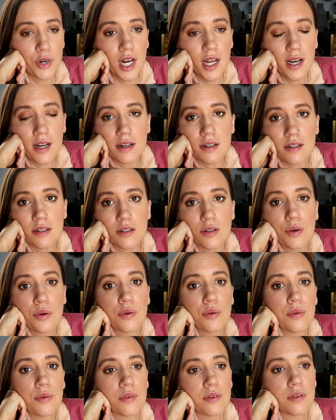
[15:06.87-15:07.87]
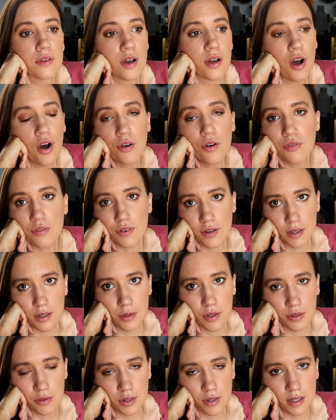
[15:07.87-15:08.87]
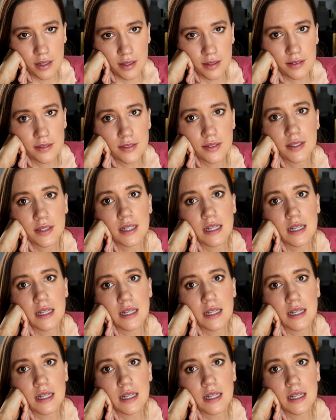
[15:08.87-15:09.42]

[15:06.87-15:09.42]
We learn, hopefully you learn,